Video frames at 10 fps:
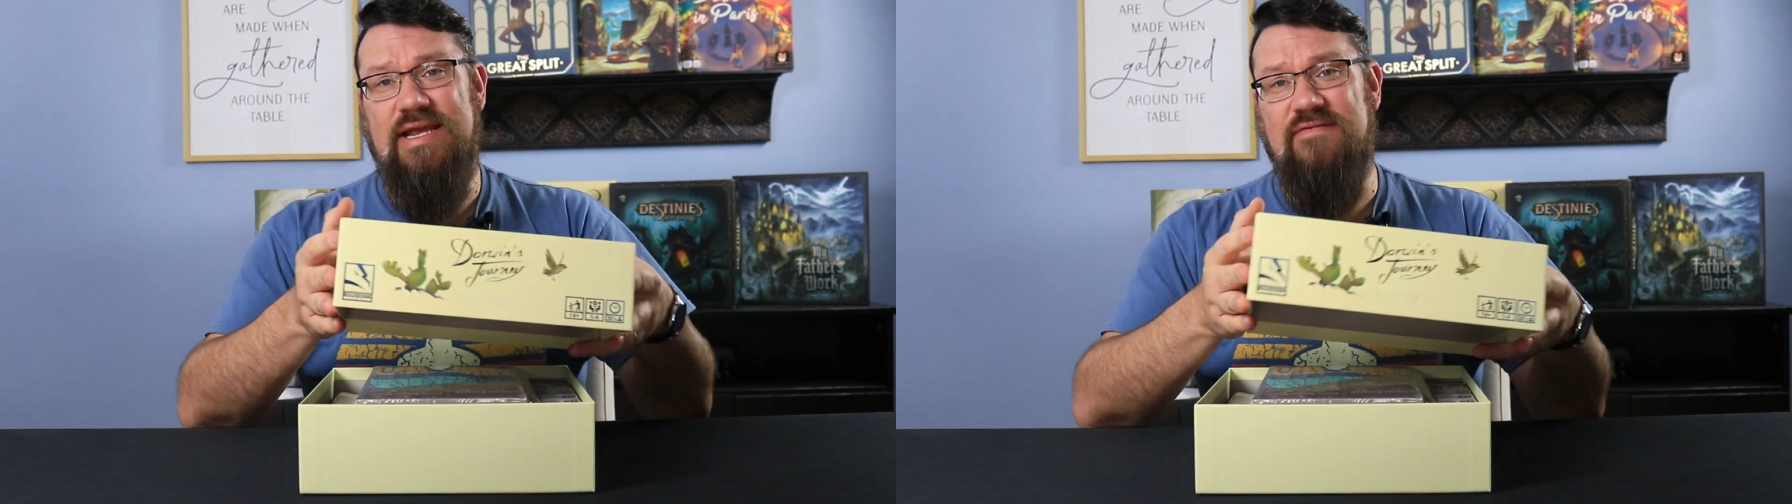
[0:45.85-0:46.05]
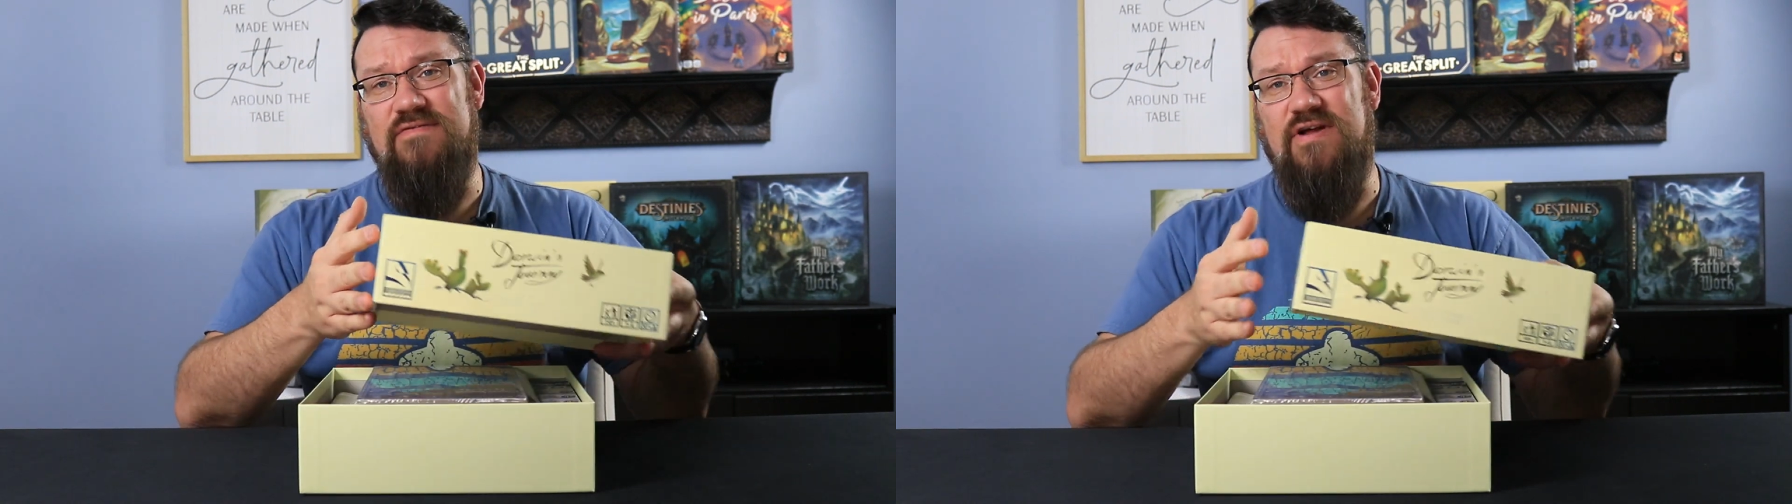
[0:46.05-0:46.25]

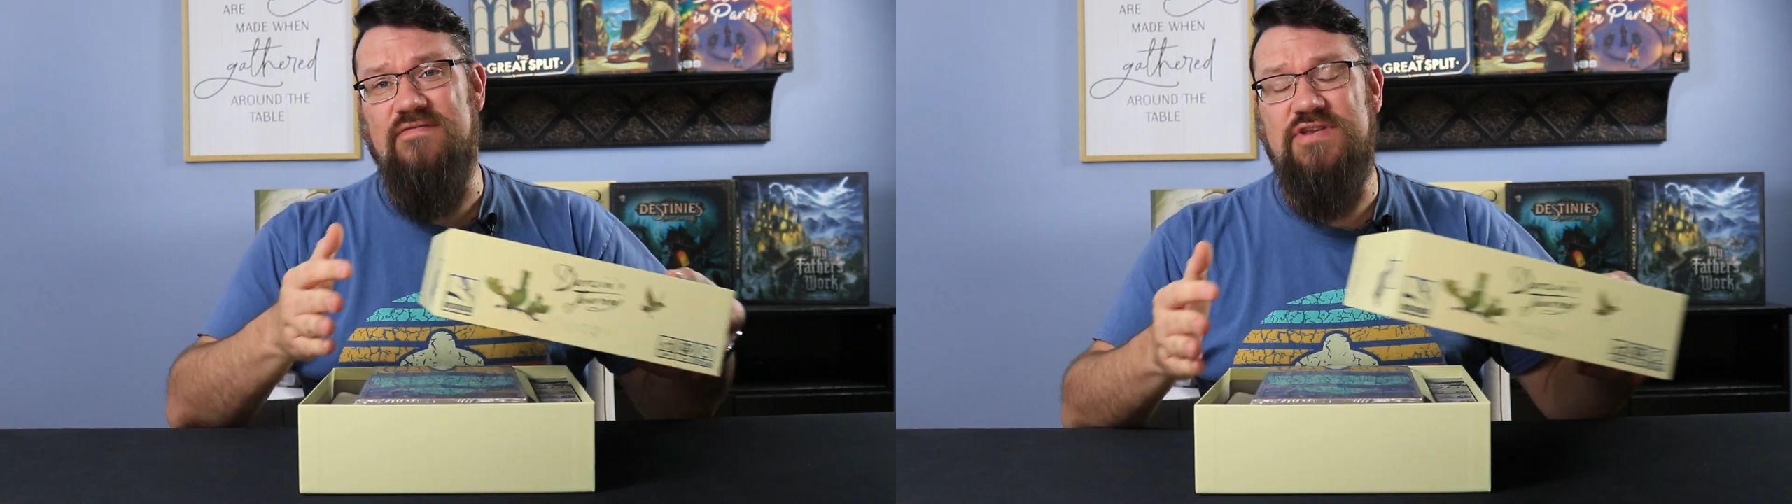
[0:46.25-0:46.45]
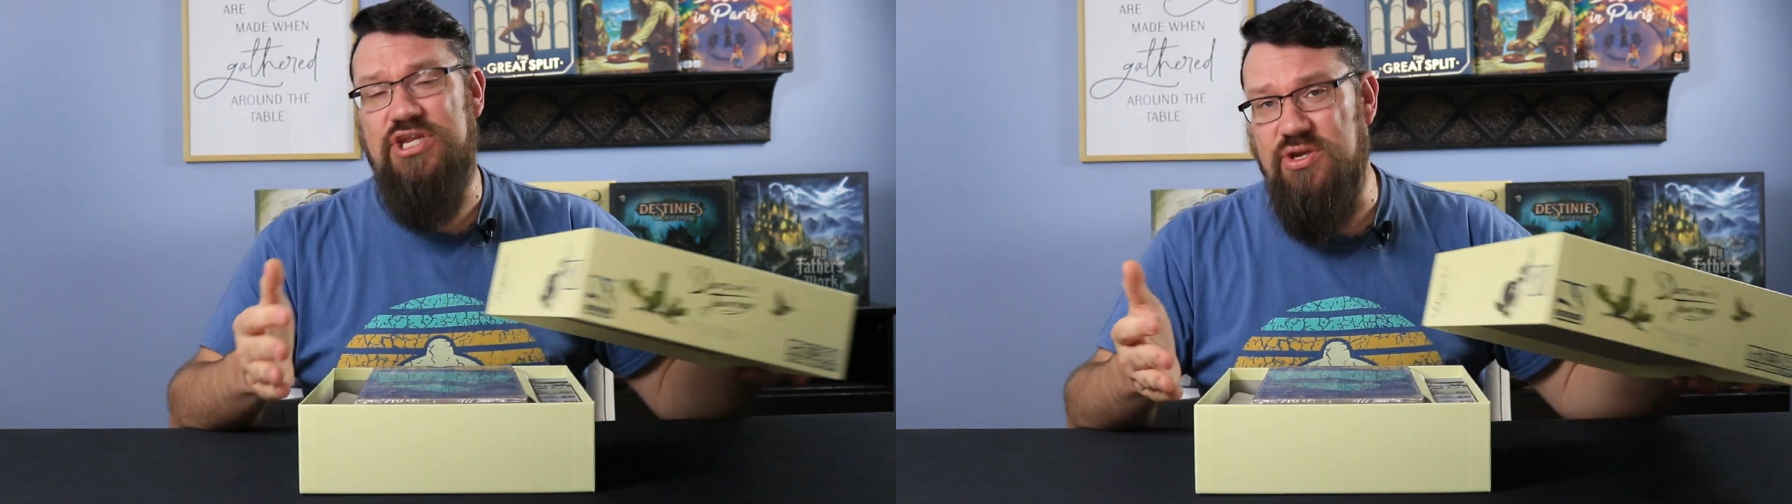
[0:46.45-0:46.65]

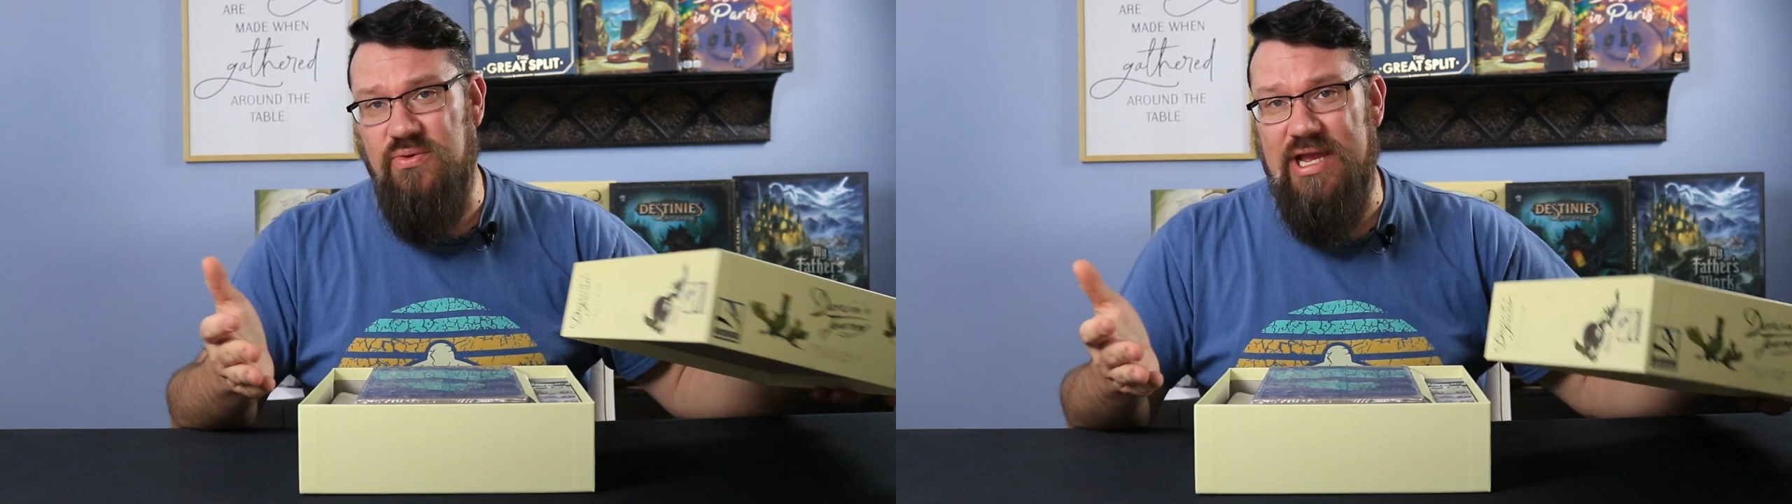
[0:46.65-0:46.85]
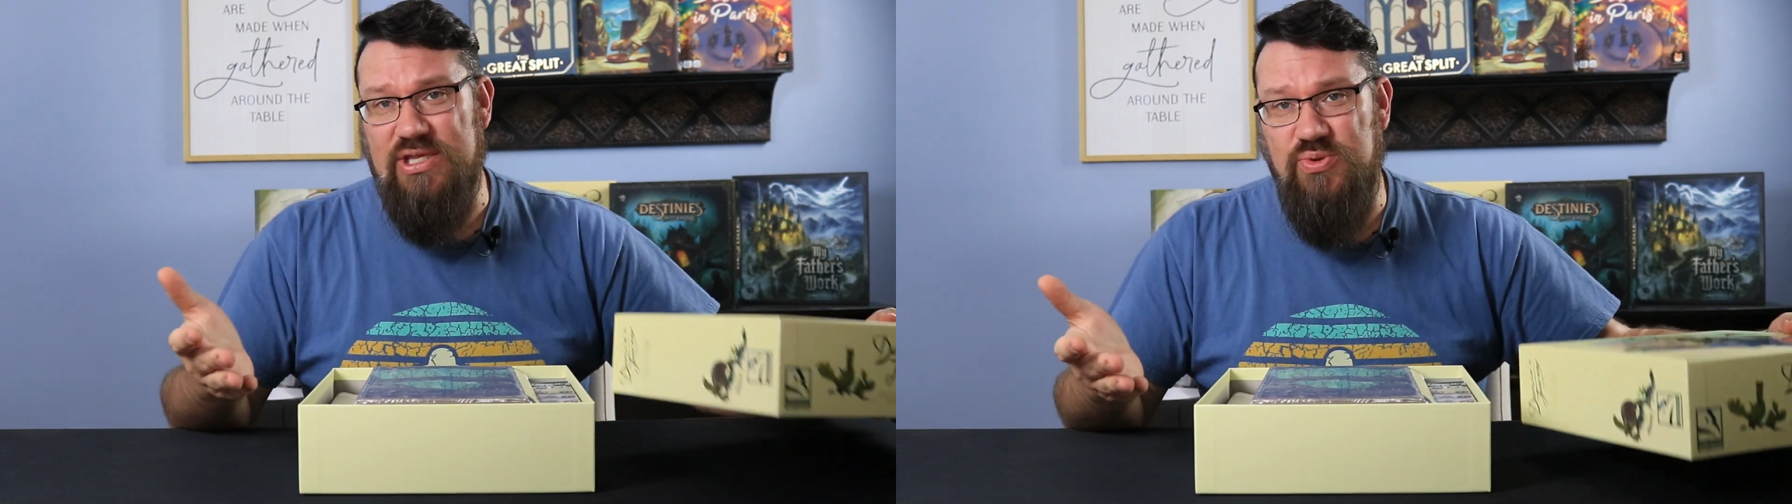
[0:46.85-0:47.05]
involved
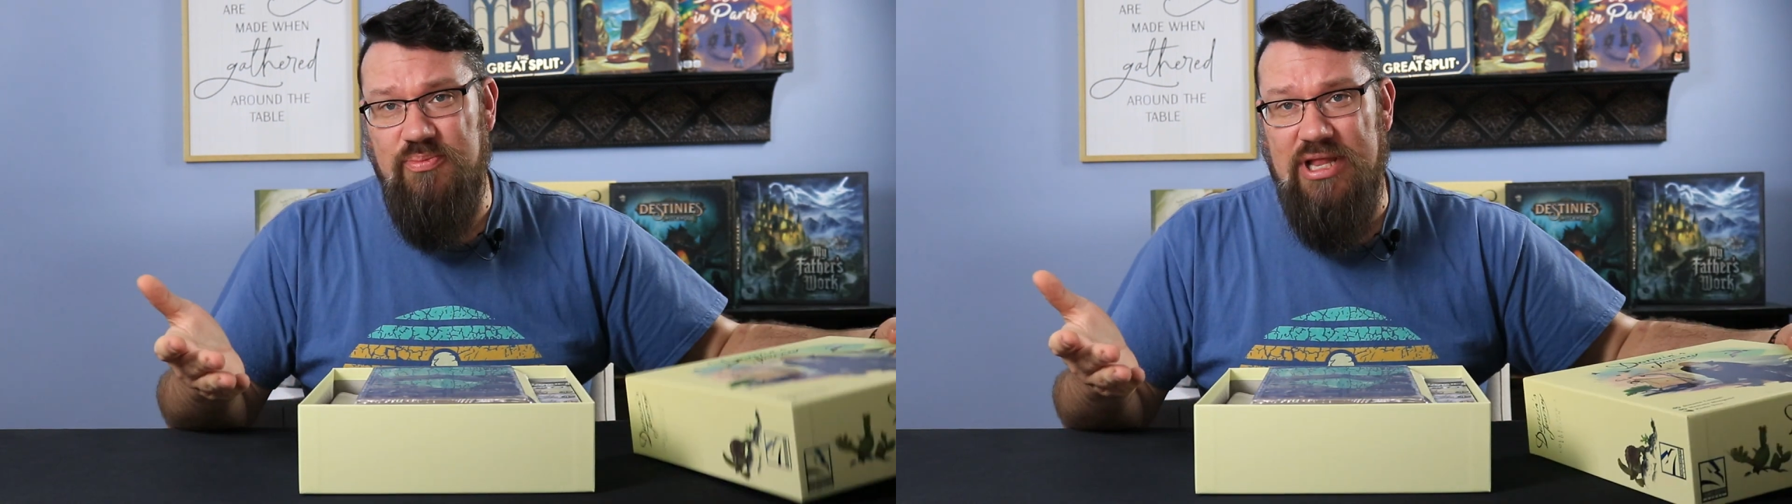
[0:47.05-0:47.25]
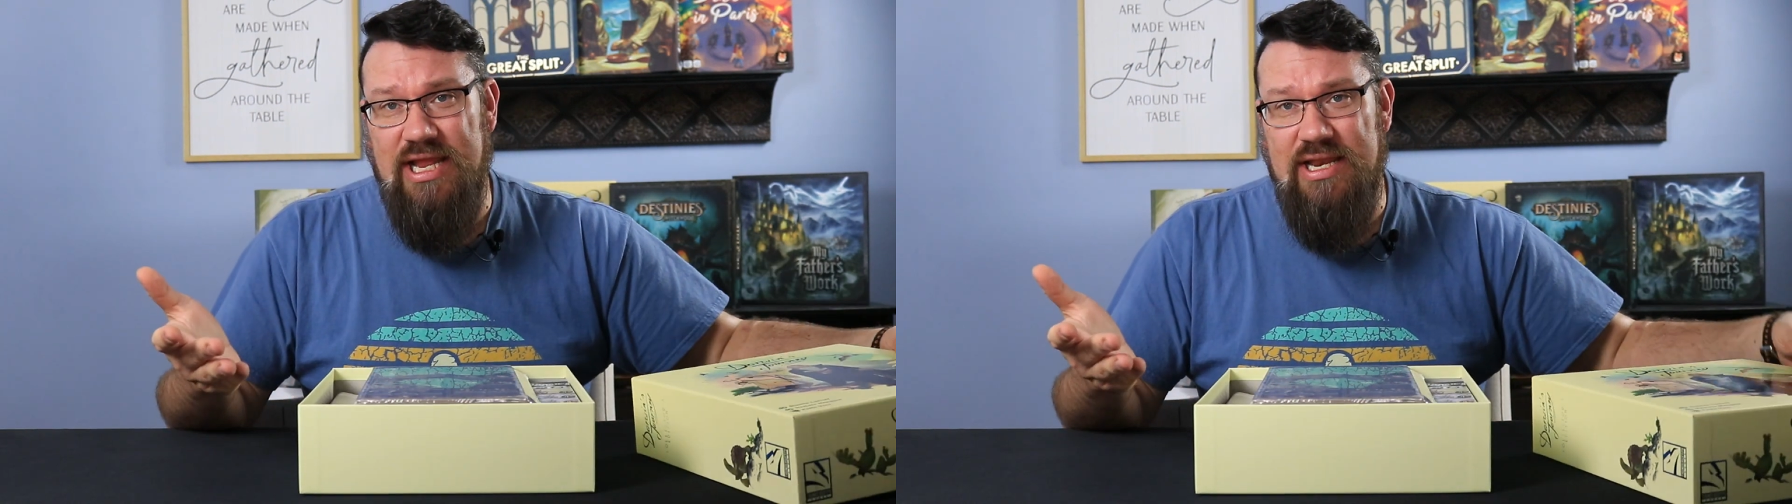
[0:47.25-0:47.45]
too as we
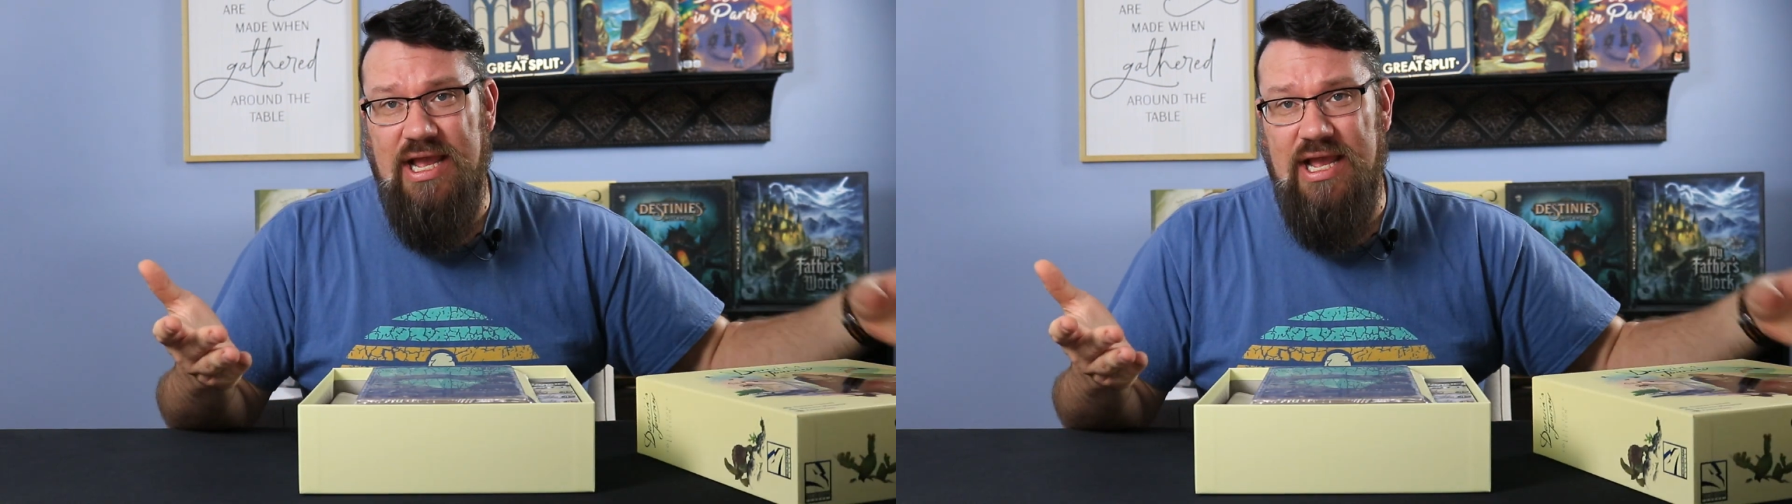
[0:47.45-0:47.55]
played